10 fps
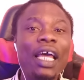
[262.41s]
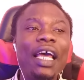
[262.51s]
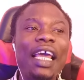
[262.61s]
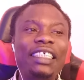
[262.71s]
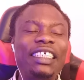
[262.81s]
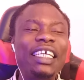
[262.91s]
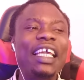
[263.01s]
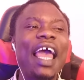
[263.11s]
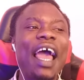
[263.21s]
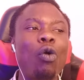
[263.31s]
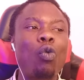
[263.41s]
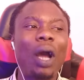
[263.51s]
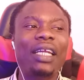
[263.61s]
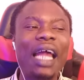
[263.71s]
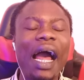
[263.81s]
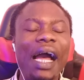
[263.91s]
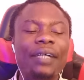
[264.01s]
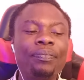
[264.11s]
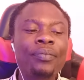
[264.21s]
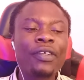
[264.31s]
I see and quadra
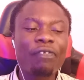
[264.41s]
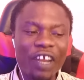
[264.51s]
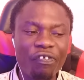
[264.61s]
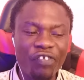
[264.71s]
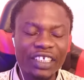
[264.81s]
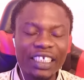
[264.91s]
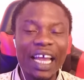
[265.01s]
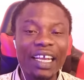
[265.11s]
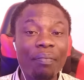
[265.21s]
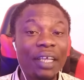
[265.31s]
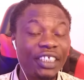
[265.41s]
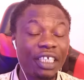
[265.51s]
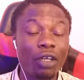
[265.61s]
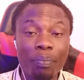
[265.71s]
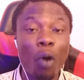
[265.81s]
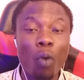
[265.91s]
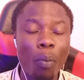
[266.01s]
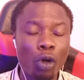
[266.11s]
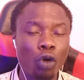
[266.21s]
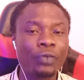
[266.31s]
friendly face at the machine, the bow
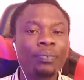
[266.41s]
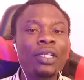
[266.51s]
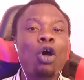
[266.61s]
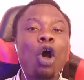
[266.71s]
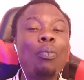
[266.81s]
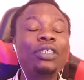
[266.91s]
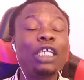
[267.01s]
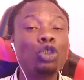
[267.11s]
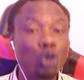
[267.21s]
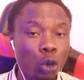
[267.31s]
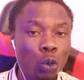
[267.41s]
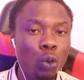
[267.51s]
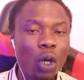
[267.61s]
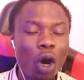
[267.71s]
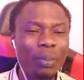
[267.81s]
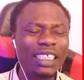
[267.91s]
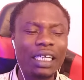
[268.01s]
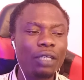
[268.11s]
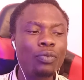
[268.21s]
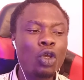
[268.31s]
mono. Almost say two, almost
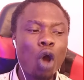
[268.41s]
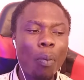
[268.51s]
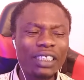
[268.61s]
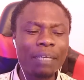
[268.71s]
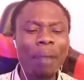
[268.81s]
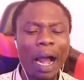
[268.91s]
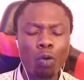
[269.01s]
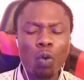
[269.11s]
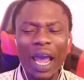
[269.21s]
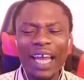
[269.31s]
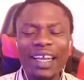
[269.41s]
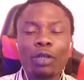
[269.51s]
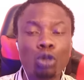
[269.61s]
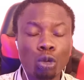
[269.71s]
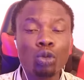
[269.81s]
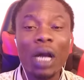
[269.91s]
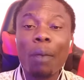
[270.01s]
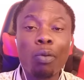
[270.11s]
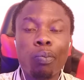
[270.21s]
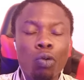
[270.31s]
say bacon and then two
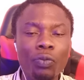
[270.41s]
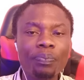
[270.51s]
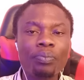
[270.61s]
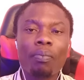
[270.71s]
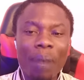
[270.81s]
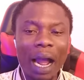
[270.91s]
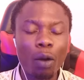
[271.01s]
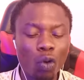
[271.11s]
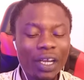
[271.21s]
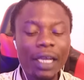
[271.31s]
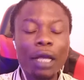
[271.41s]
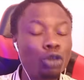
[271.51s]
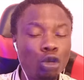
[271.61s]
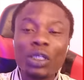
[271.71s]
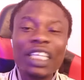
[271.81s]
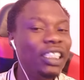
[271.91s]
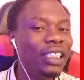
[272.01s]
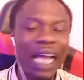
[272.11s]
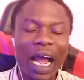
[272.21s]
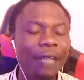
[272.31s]
abubu bacon and then 2 million
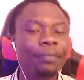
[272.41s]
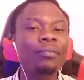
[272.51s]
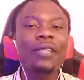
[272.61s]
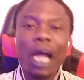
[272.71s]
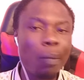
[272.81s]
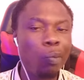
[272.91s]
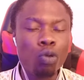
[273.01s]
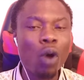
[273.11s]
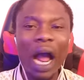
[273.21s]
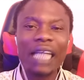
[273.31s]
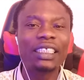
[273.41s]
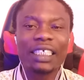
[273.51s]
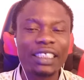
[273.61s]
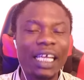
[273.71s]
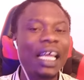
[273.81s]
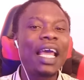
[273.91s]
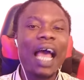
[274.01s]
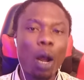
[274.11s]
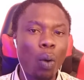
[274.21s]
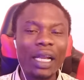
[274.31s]
now. Abubu ache say
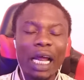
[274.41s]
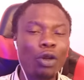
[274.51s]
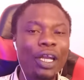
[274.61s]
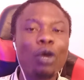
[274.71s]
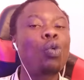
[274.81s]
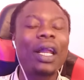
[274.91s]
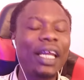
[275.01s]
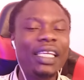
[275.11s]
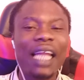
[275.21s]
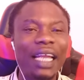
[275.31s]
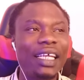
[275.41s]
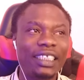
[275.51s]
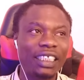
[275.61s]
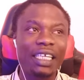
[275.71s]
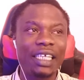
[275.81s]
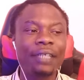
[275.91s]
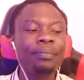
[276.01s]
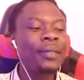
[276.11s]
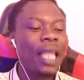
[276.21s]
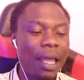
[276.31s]
akwadano ni nkwane nyina de tse
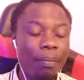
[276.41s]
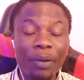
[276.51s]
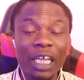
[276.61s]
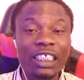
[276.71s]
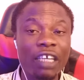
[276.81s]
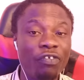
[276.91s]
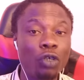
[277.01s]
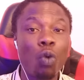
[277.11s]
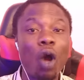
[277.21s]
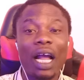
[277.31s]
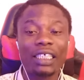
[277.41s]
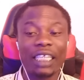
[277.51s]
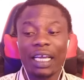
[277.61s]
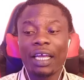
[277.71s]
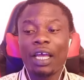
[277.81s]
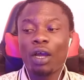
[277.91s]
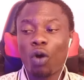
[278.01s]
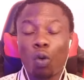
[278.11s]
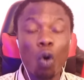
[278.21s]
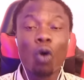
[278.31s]
Empress Gifty walker say
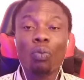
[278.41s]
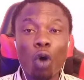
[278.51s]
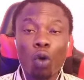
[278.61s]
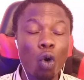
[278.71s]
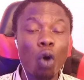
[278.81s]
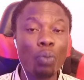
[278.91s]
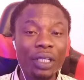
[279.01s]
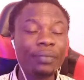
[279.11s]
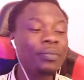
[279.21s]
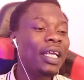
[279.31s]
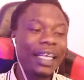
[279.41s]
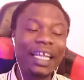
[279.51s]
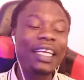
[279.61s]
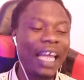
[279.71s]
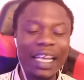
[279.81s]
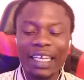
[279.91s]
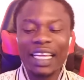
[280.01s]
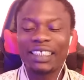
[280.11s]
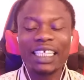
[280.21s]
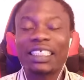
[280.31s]
oko mi ne de
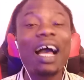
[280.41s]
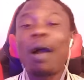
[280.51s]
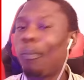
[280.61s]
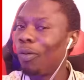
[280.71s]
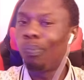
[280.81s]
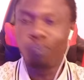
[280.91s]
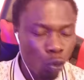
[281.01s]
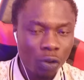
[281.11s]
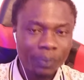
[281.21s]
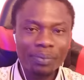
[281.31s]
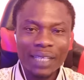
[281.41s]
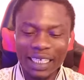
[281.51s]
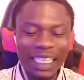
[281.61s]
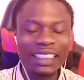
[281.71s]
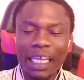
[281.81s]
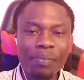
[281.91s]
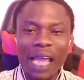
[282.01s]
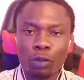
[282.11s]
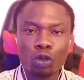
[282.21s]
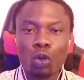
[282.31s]
chese abubu enye se bi
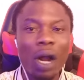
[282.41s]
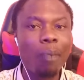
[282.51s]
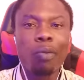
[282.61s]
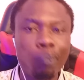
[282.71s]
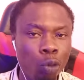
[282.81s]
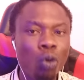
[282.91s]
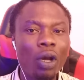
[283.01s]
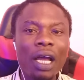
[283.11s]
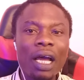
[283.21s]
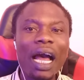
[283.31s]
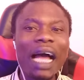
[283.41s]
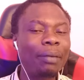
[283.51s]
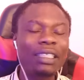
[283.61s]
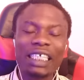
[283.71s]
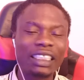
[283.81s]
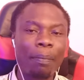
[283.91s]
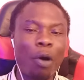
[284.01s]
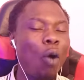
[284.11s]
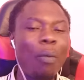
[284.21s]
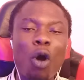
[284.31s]
adojo abubu a chese
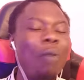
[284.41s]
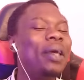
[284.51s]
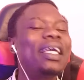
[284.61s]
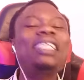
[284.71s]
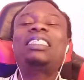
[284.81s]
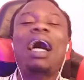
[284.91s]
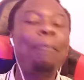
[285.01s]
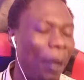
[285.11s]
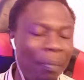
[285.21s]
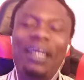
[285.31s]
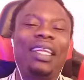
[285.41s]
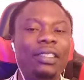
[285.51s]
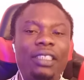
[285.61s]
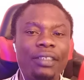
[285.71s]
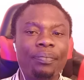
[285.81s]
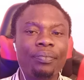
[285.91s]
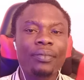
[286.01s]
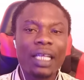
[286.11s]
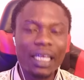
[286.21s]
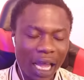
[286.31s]
obeye sa permanent
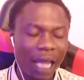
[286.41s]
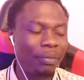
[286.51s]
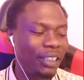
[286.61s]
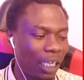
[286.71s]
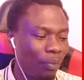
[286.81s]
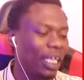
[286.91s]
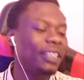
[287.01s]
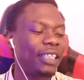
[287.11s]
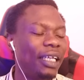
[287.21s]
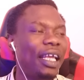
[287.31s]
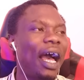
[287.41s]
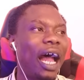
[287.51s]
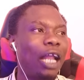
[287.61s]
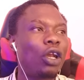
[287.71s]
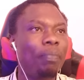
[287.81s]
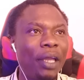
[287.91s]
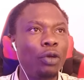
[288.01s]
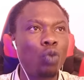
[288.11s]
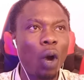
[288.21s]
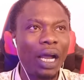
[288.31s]
na misram yentie de anod bed
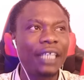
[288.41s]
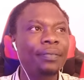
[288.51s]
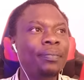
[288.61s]
walker